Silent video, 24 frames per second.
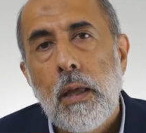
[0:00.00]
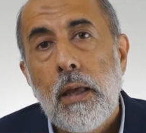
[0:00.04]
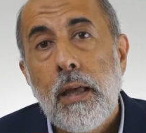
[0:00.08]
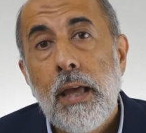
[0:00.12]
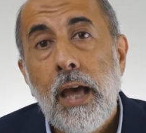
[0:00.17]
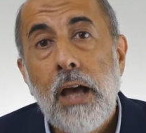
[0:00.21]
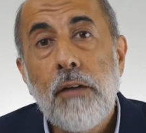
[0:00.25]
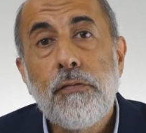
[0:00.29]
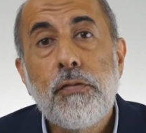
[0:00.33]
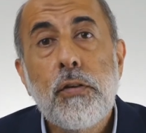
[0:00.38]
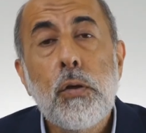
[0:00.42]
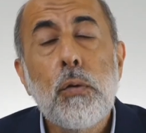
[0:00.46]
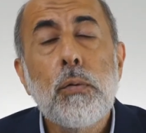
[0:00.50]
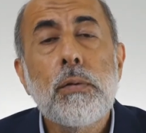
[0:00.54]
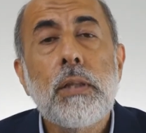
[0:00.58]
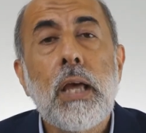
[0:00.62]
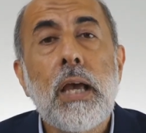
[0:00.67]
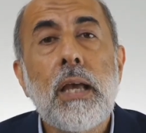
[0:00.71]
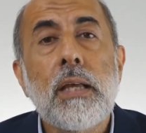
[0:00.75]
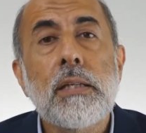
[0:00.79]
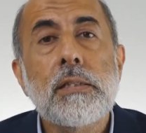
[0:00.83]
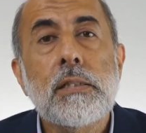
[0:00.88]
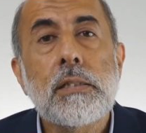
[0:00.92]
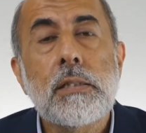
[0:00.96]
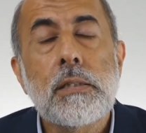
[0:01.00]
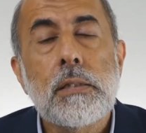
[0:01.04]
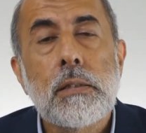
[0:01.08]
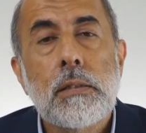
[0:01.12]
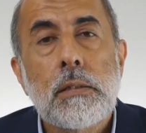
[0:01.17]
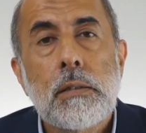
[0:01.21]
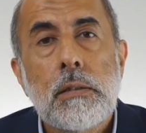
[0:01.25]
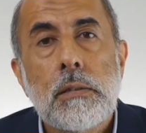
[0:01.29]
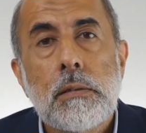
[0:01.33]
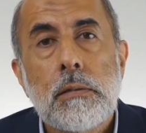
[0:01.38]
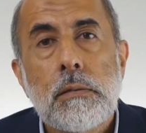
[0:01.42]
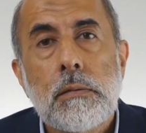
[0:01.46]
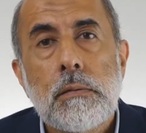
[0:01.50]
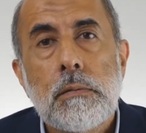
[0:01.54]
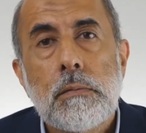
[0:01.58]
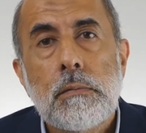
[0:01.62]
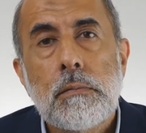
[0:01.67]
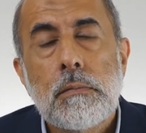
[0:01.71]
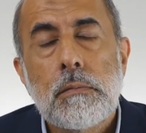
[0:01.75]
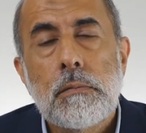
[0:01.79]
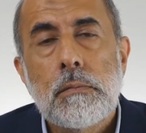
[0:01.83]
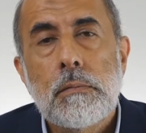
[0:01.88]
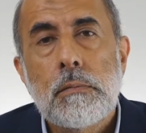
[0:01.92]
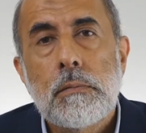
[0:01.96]
A few days
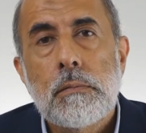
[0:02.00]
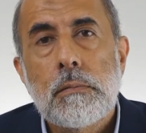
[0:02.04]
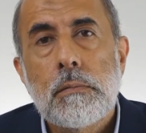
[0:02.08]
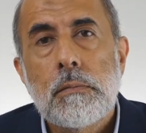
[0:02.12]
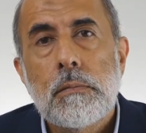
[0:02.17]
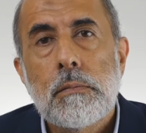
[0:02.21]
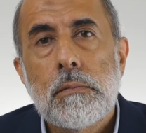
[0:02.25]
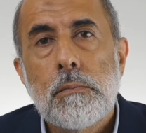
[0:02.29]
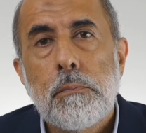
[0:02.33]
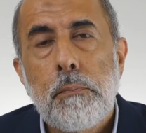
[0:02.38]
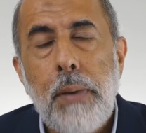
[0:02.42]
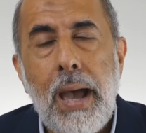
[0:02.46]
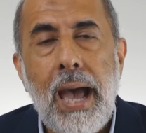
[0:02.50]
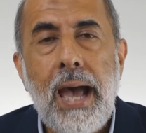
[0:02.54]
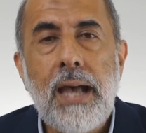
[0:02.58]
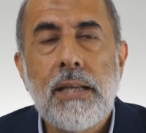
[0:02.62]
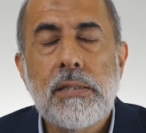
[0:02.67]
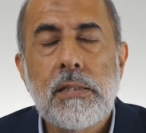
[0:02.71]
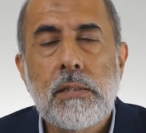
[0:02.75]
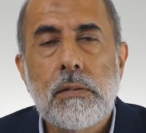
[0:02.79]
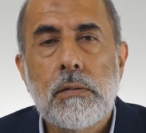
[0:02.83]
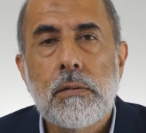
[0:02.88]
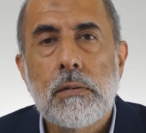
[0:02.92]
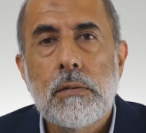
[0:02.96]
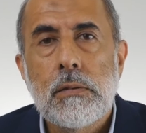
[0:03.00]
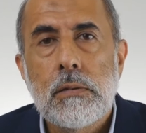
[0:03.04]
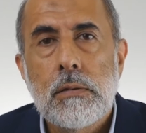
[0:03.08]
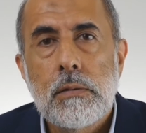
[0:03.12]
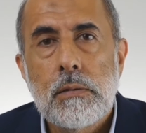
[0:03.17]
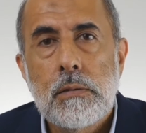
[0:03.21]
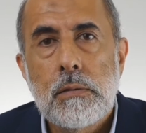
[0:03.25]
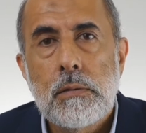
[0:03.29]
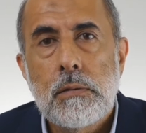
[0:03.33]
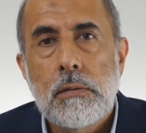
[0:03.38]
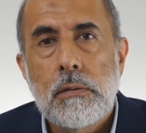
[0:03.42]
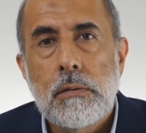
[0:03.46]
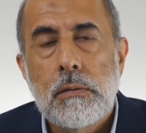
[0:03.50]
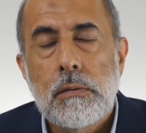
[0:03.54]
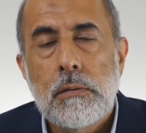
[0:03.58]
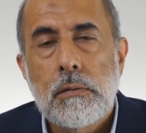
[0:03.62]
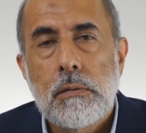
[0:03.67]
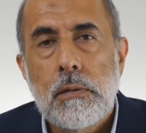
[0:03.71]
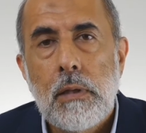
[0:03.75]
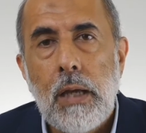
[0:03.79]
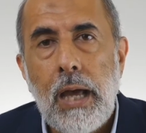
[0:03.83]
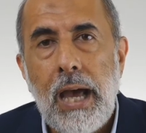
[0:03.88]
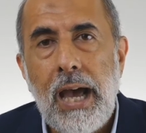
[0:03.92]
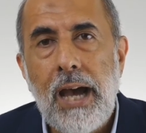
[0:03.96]
passed
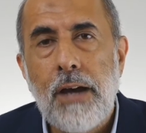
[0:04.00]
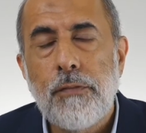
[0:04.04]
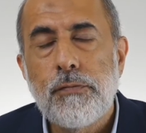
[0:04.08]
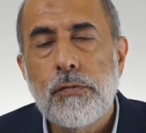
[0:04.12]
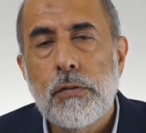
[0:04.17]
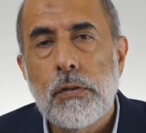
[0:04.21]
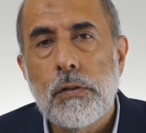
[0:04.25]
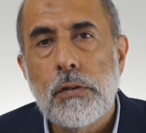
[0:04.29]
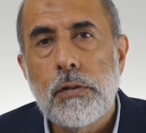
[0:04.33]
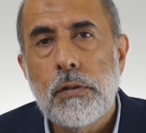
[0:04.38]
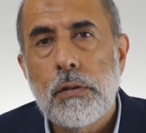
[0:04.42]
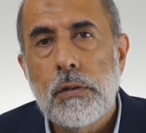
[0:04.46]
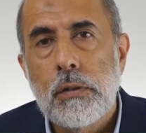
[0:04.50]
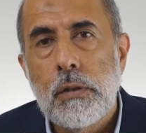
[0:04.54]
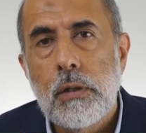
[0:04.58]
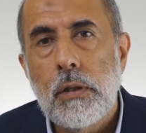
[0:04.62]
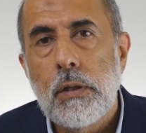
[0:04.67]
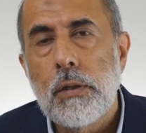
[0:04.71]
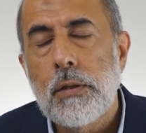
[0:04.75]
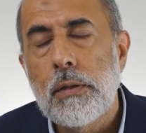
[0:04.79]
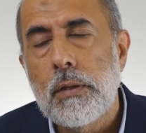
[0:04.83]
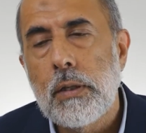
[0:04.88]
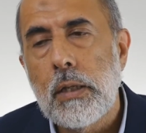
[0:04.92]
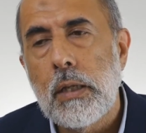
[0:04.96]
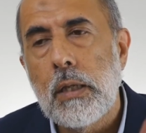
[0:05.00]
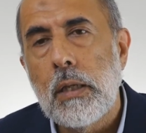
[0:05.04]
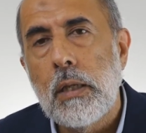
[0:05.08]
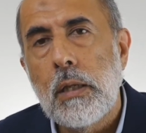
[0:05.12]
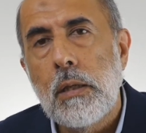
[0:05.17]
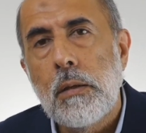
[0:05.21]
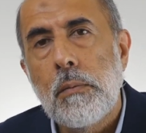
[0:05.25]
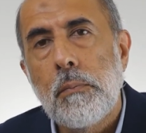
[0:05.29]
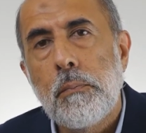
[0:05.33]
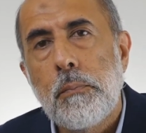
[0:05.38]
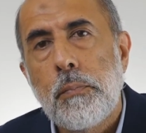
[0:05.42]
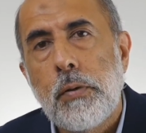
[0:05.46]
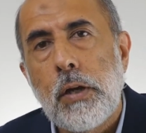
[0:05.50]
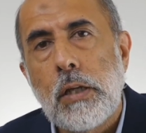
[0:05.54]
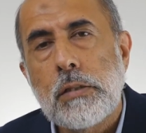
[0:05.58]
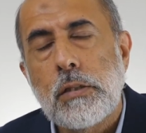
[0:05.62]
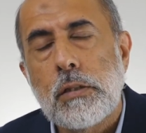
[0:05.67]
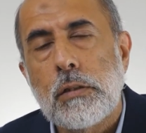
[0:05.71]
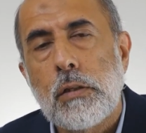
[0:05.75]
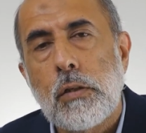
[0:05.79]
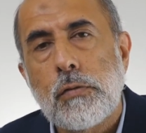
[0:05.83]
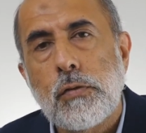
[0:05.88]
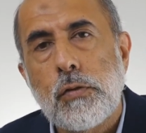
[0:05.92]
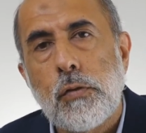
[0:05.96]
after the
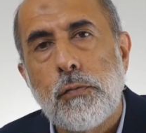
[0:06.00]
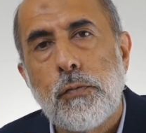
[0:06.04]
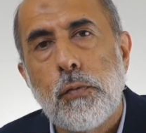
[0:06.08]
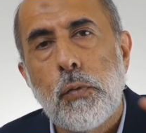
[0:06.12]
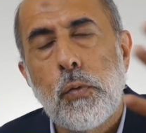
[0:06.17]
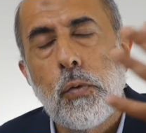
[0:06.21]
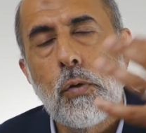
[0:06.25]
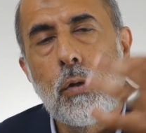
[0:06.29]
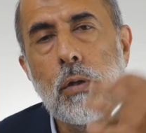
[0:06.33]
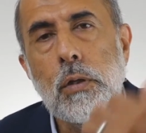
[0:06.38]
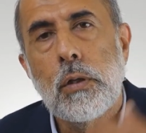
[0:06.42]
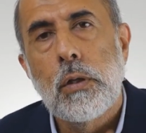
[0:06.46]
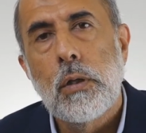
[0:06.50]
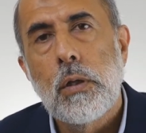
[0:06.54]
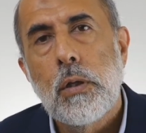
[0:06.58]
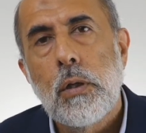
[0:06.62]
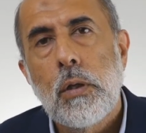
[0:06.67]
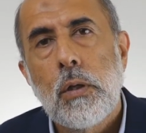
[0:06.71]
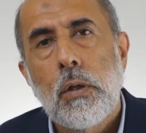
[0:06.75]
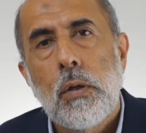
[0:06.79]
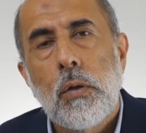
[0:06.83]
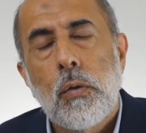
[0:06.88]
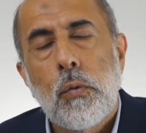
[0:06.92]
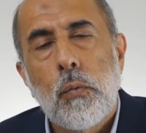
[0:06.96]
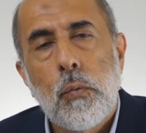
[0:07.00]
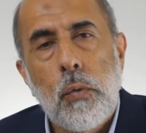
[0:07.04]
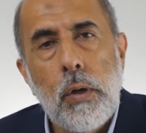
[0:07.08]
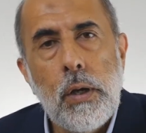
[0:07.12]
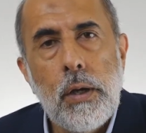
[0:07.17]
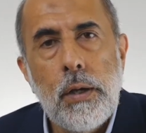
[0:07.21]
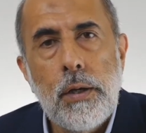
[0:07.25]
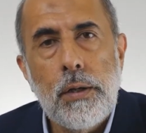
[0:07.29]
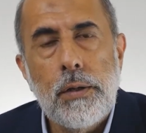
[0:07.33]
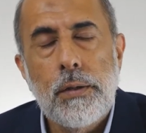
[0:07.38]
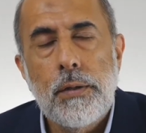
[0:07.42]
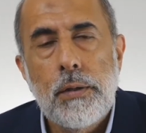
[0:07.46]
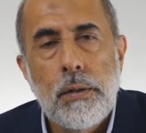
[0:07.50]
prisoners of war were